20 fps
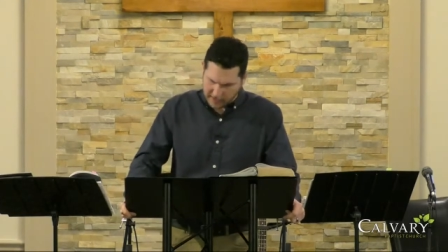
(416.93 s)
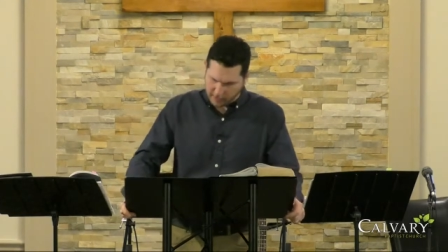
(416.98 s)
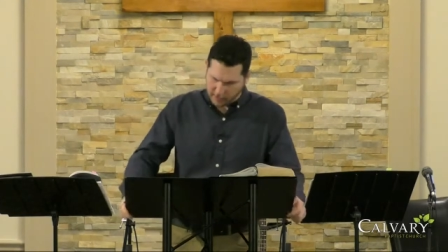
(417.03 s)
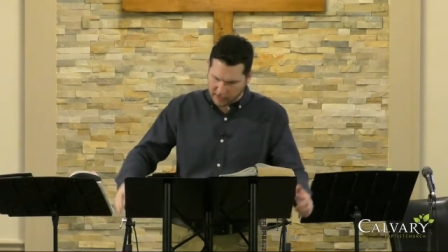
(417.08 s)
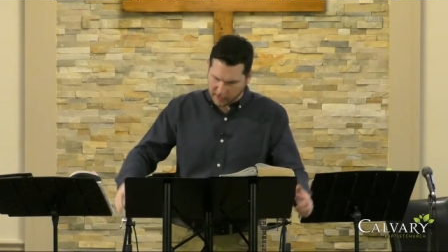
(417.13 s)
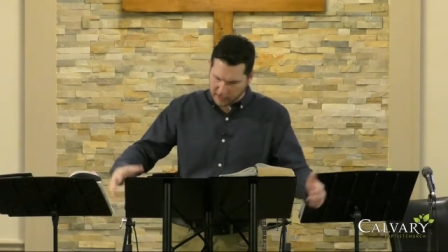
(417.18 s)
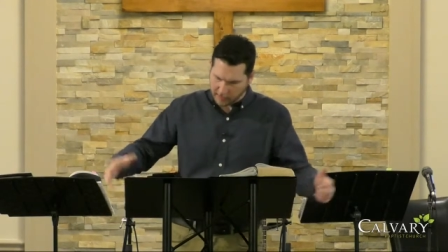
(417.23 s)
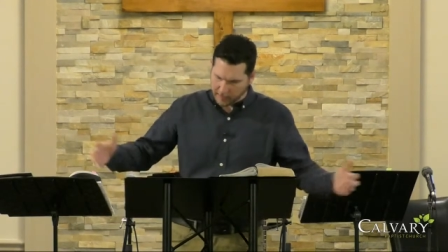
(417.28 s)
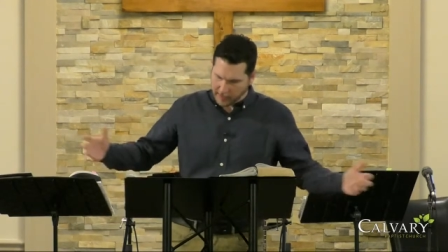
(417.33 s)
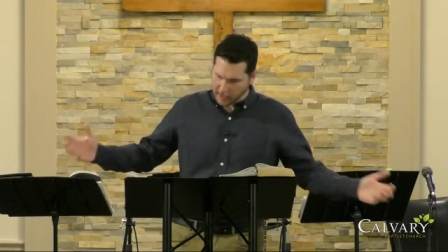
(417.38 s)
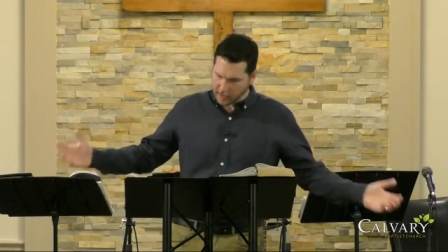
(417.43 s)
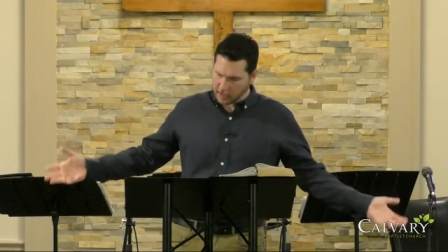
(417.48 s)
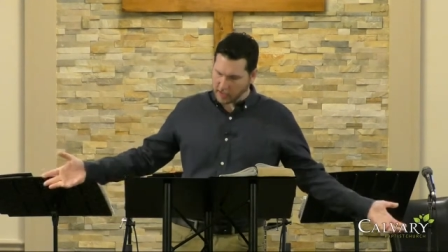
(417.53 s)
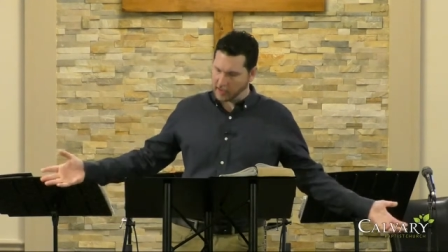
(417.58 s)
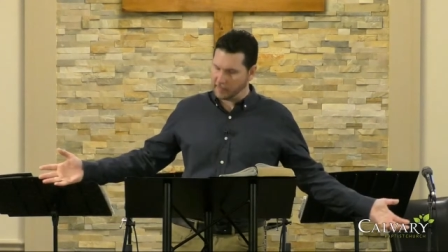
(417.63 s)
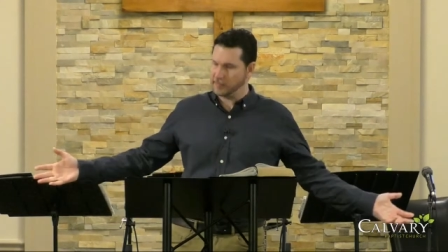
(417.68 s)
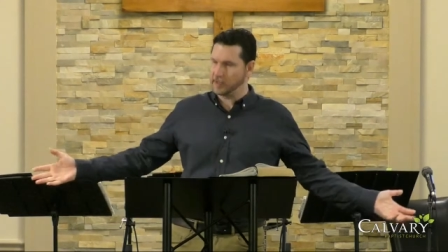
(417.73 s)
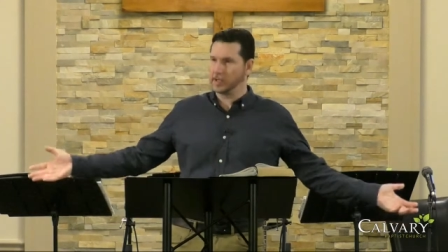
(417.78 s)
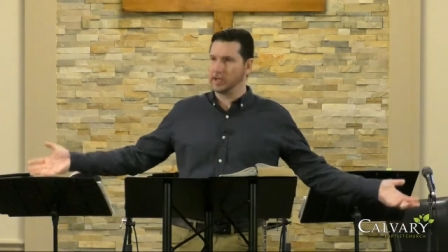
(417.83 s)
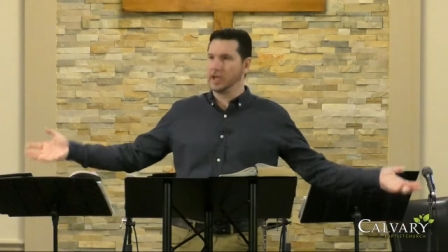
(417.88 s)
He brings a better
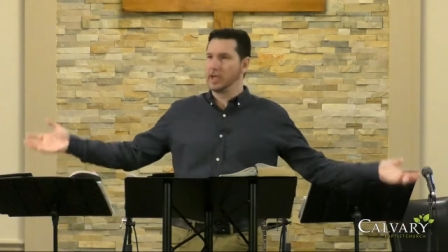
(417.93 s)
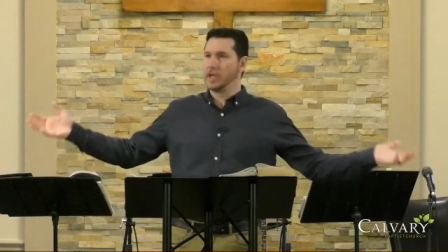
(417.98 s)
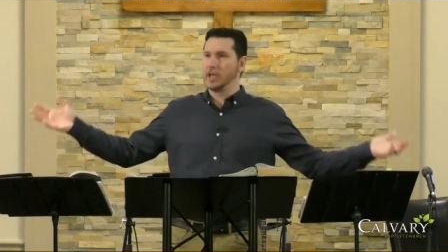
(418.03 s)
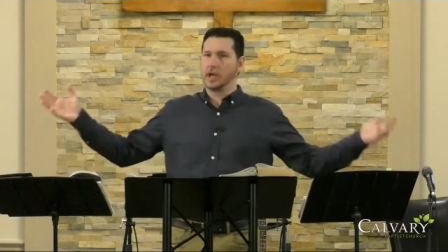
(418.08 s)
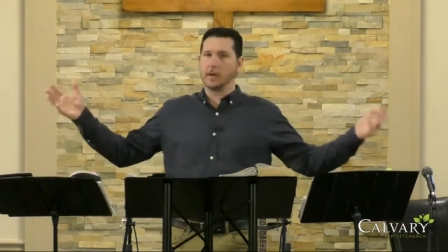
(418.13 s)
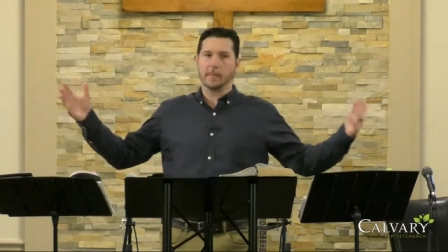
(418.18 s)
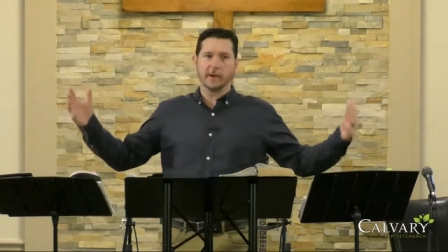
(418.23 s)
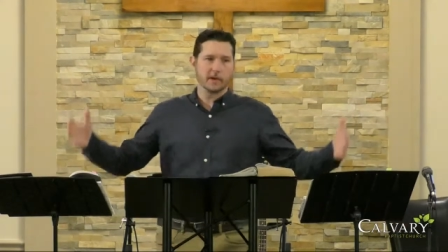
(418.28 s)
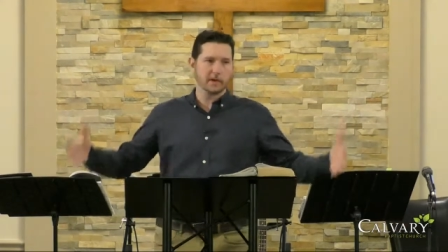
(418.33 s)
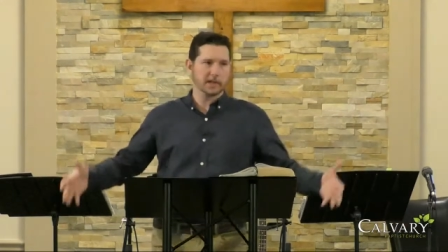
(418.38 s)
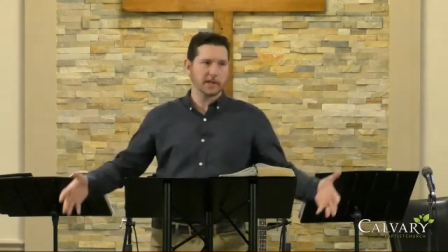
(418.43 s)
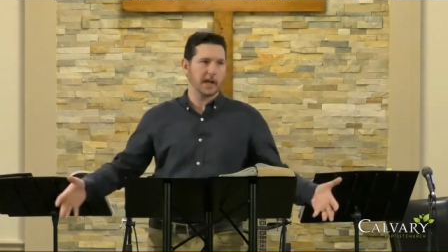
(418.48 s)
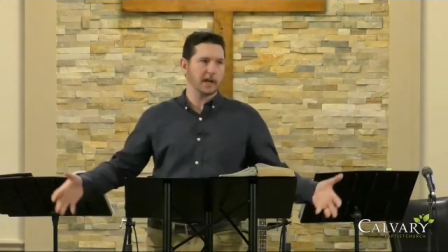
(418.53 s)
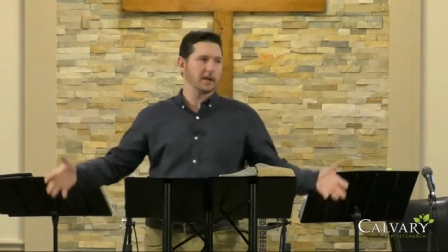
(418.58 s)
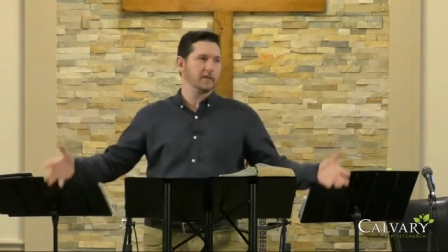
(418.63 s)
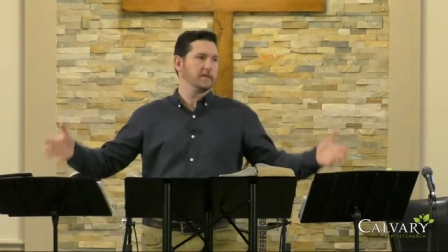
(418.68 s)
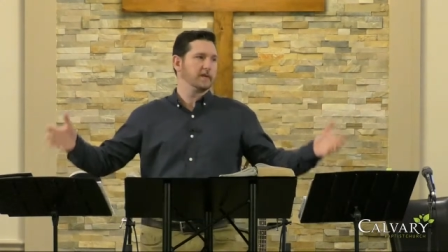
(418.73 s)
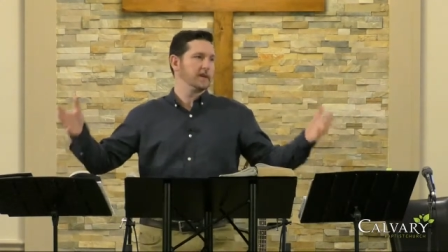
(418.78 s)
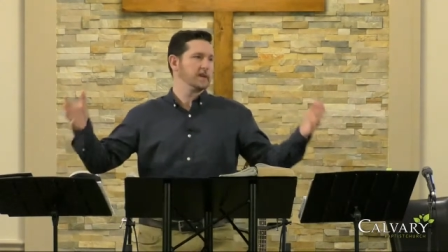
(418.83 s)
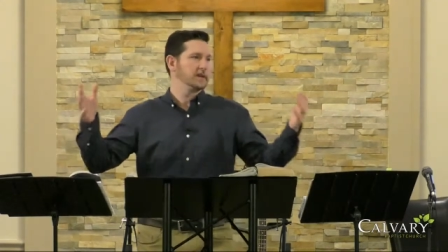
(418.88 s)
covenant, a better
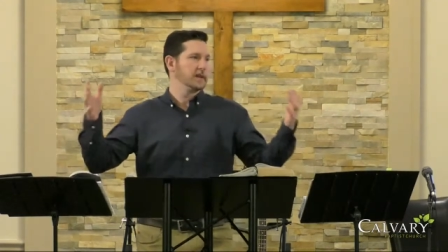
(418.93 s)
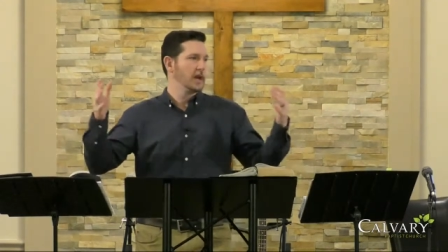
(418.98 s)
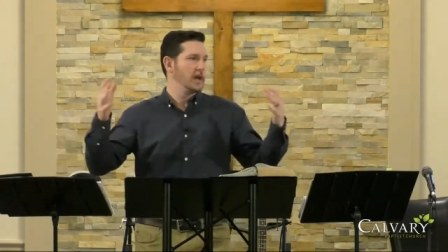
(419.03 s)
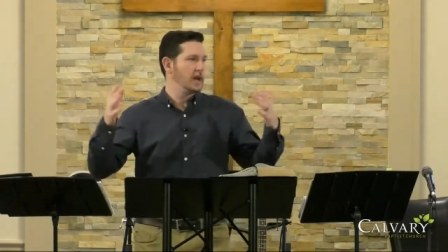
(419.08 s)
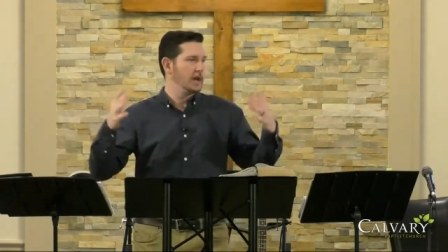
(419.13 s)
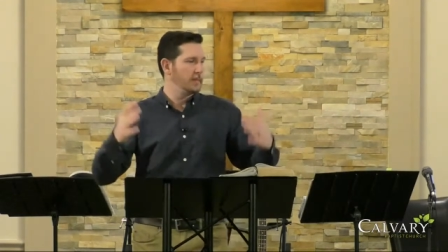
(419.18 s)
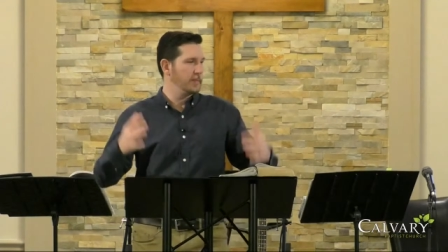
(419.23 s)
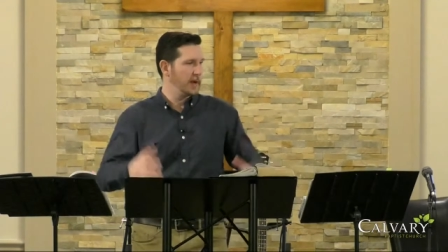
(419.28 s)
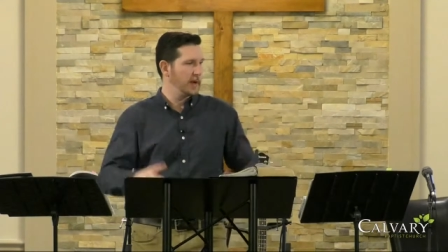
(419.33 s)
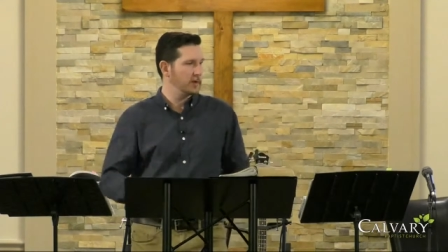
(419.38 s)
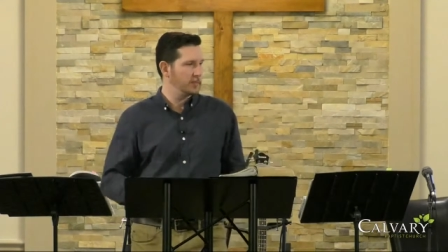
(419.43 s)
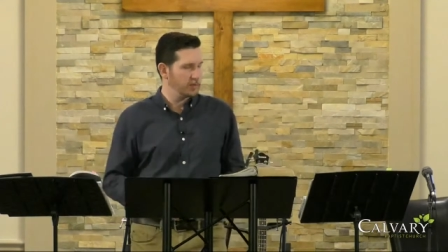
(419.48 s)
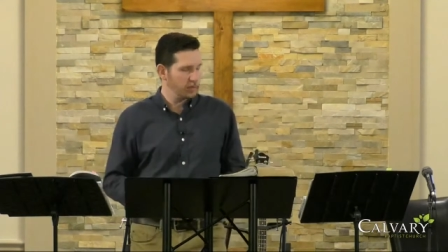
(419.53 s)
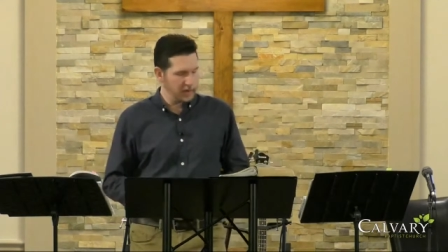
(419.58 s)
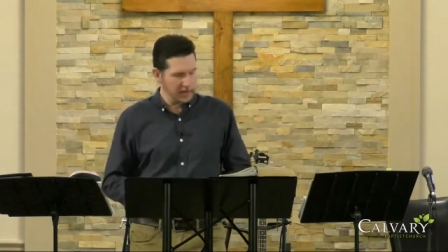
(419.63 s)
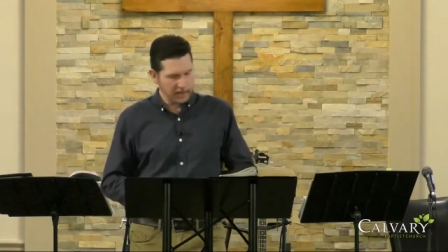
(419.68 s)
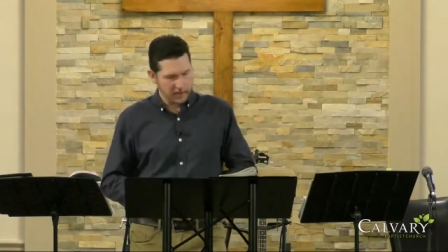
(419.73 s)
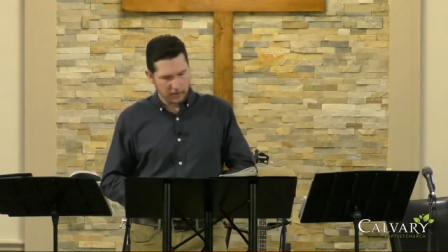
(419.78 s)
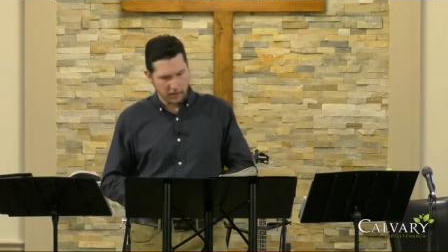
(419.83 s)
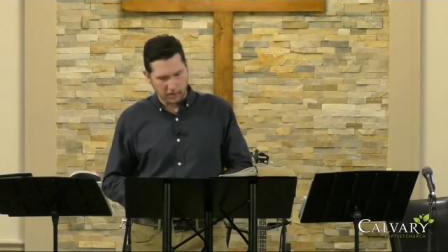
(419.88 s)
sacrifice, a better
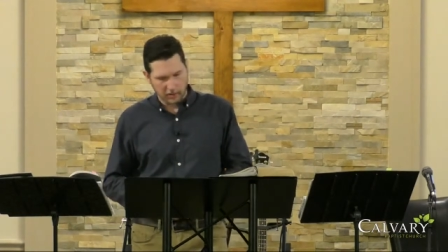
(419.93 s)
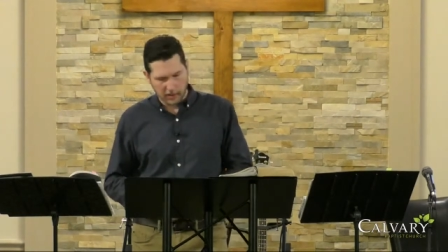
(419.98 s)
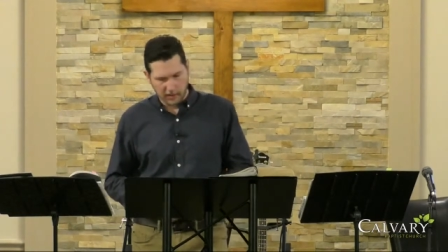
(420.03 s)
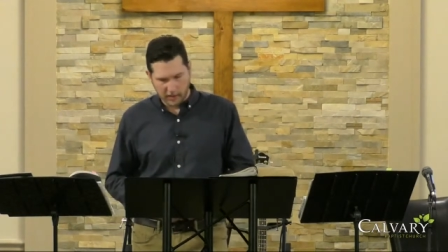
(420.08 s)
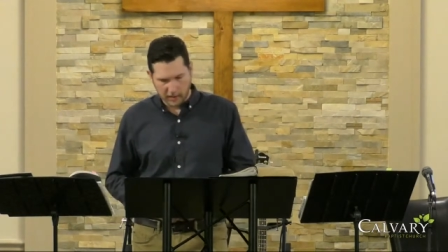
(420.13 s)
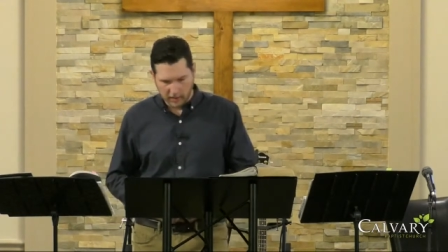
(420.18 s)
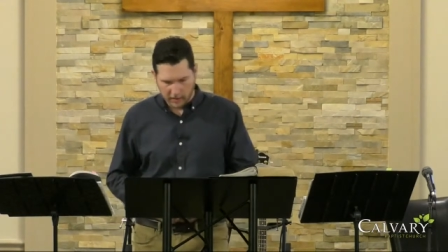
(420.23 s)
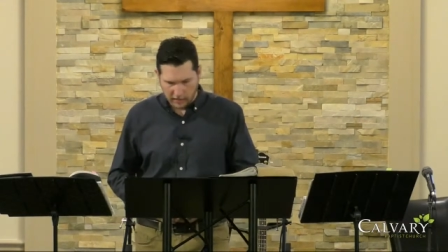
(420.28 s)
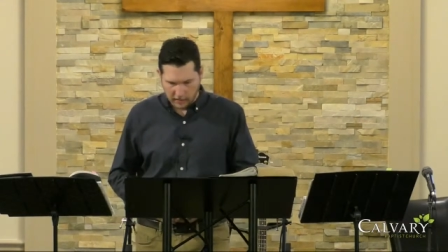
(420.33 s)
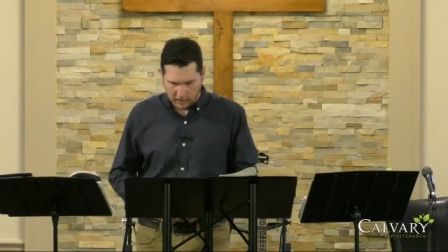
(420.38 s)
priesthood,